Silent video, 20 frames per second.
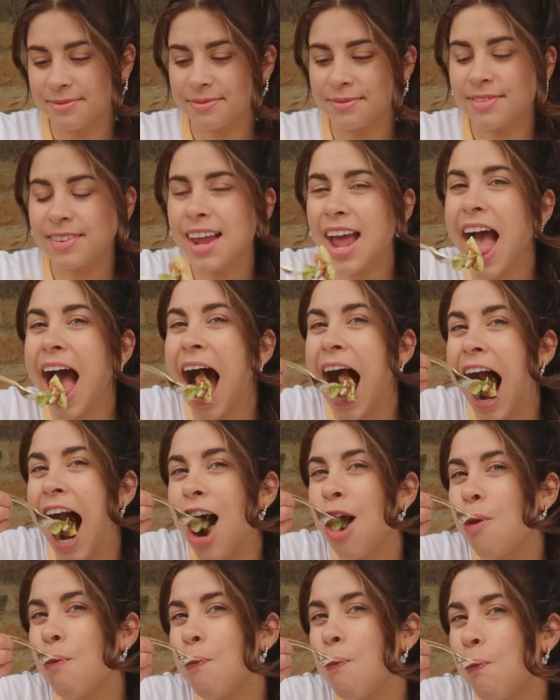days
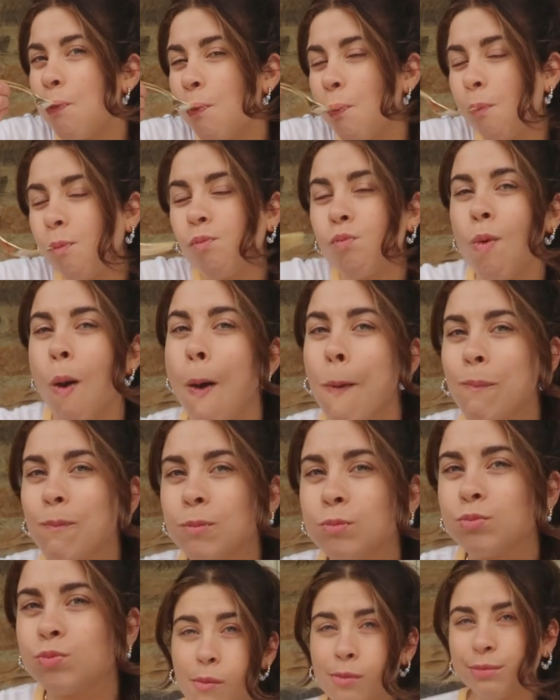when I got back
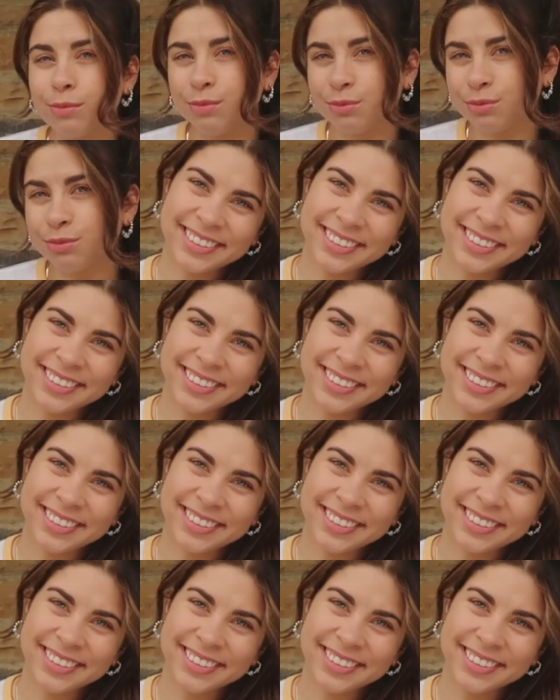from